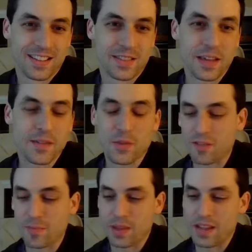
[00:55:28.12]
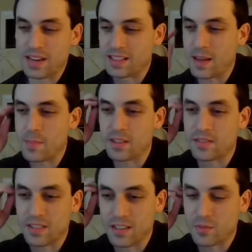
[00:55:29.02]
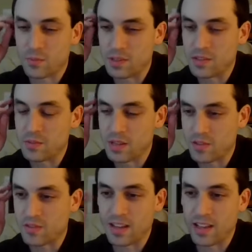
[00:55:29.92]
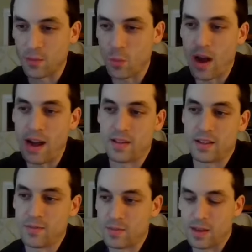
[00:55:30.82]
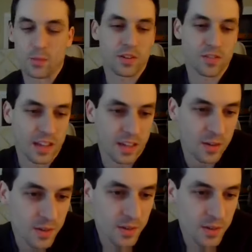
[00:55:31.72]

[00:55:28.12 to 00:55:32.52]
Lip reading: Thank you for explaining. That makes sense what you said of why that works. Thank you.